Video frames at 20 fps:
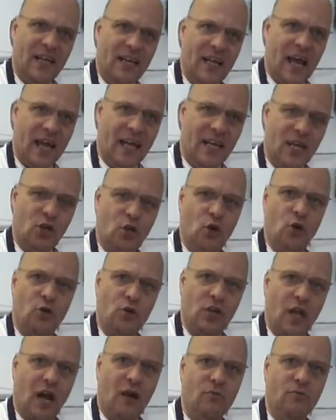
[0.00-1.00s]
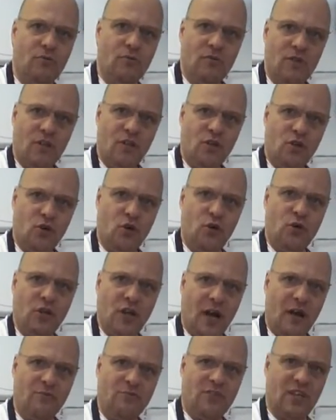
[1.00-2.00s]
And it could go
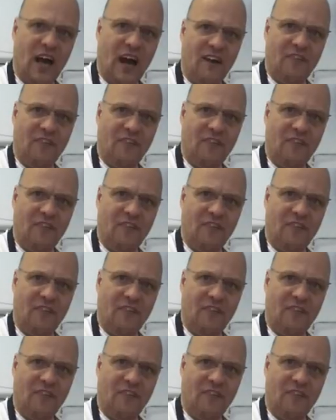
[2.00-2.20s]
tough.